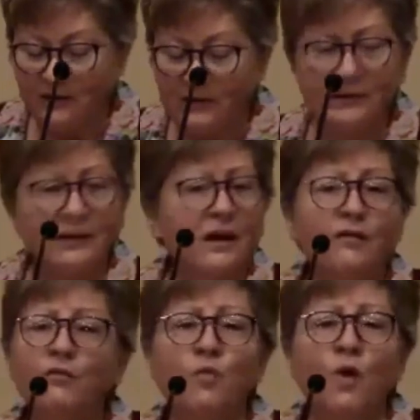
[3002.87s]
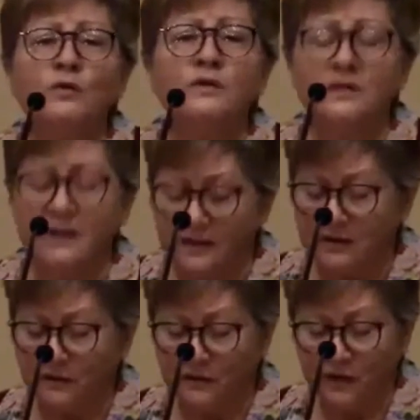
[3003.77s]
Love won't cease to
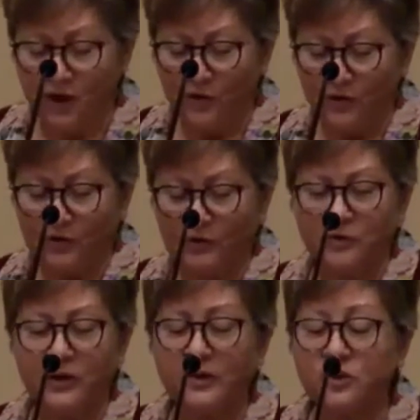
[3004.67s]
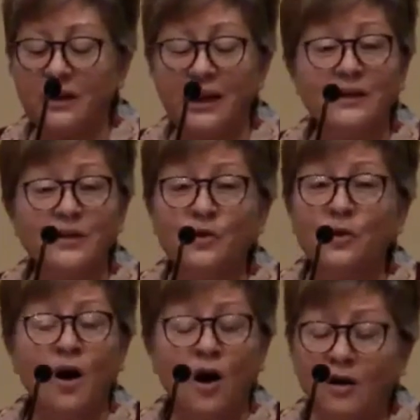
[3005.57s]
flow in your direction, and your
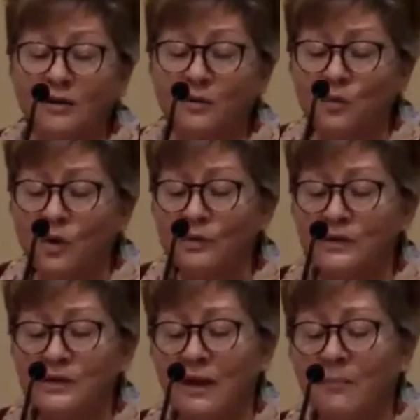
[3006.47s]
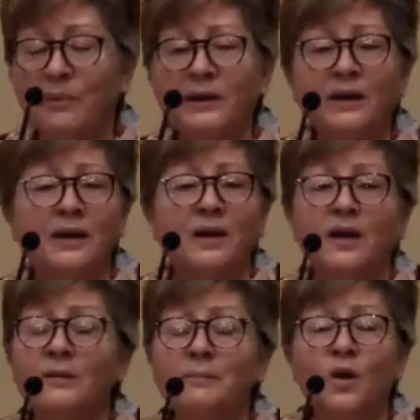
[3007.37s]
heart won't stop beating.
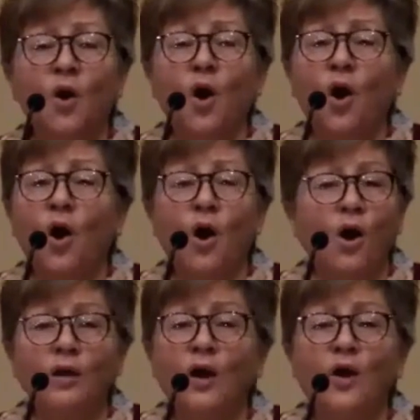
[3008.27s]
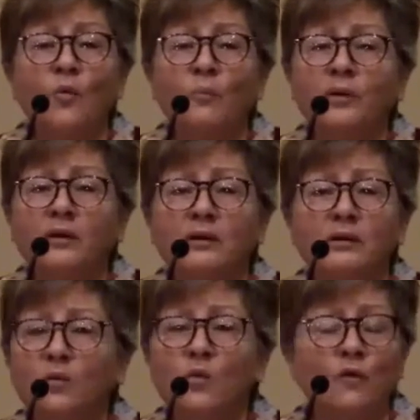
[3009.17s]
All hope
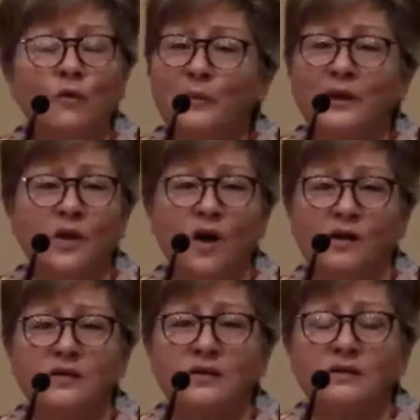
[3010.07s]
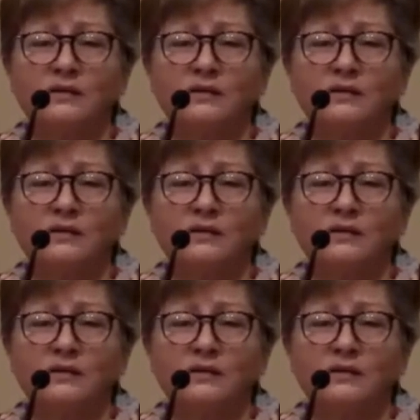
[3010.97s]
won't be lost.